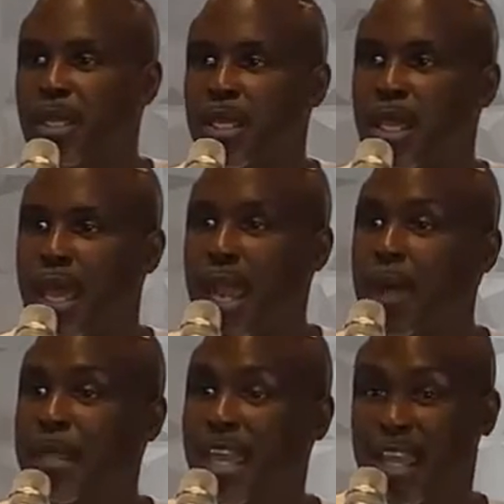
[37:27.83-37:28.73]
And
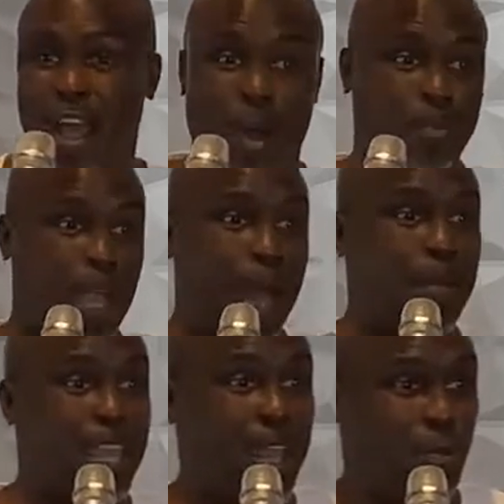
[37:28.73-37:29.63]
I'm here to help you. I'm
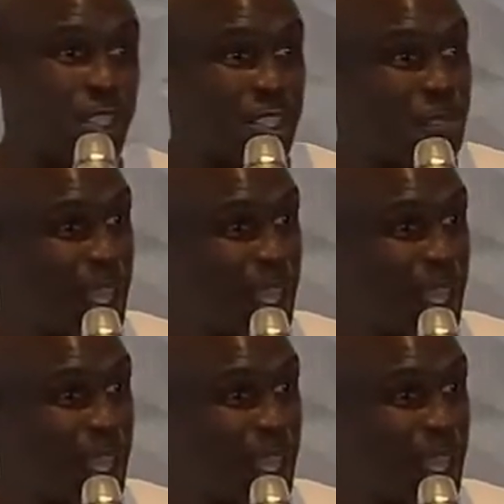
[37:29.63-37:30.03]
here with the spick and